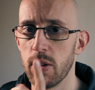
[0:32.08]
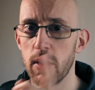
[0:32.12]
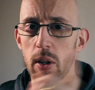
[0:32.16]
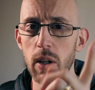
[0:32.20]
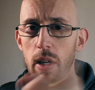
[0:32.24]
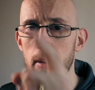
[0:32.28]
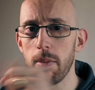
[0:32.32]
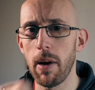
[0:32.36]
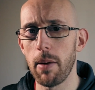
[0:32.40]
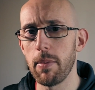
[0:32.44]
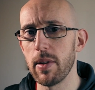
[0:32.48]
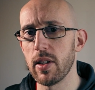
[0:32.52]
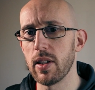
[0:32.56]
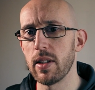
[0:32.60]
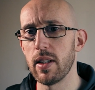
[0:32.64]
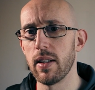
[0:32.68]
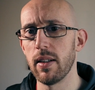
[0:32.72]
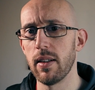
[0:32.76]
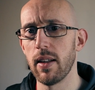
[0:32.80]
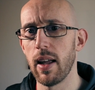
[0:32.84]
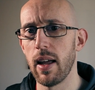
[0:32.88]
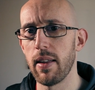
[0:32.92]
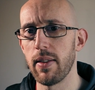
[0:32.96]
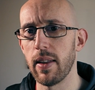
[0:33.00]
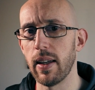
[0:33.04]
So you might be
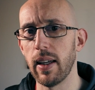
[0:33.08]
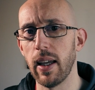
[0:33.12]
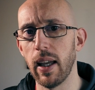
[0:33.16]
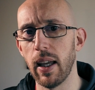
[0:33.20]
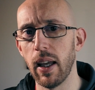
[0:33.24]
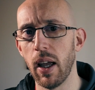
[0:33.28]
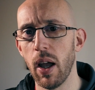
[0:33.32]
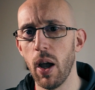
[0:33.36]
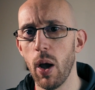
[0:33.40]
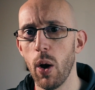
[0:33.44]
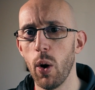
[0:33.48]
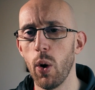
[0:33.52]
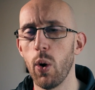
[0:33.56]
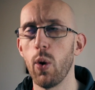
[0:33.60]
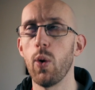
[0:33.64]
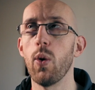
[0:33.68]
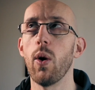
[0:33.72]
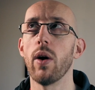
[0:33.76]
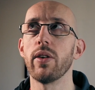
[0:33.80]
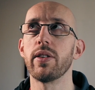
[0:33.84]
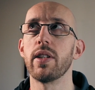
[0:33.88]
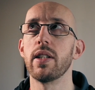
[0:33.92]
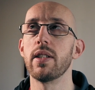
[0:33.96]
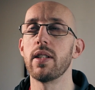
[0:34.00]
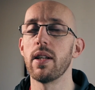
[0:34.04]
sitting there thinking,
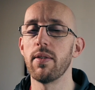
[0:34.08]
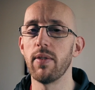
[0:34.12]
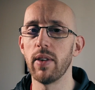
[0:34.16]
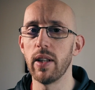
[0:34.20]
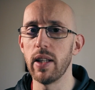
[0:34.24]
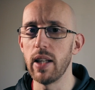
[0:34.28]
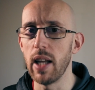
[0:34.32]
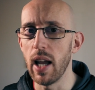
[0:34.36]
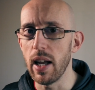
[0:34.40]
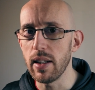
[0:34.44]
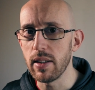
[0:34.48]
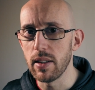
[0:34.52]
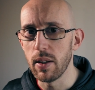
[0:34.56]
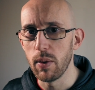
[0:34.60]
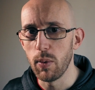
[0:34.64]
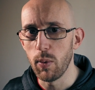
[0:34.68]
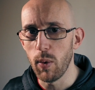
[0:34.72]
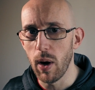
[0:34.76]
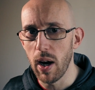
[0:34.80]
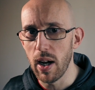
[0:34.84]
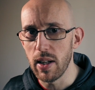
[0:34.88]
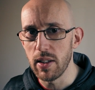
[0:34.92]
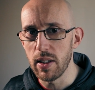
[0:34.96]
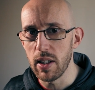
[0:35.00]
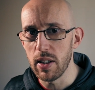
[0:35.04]
what is a vignette and
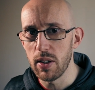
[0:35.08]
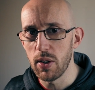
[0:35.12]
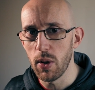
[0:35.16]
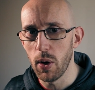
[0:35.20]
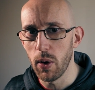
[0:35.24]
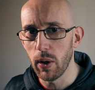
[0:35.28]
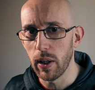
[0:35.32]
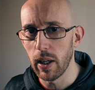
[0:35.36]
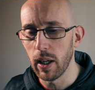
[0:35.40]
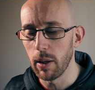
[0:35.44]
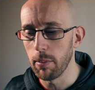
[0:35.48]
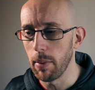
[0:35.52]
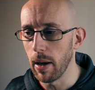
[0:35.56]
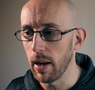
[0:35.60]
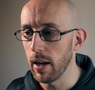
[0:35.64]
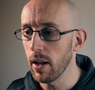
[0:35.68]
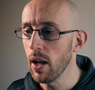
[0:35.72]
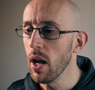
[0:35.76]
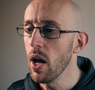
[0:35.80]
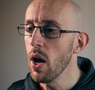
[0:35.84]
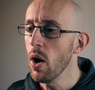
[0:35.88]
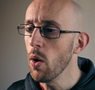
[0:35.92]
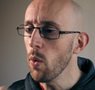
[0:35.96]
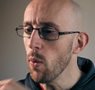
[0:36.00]
why is he talking about it?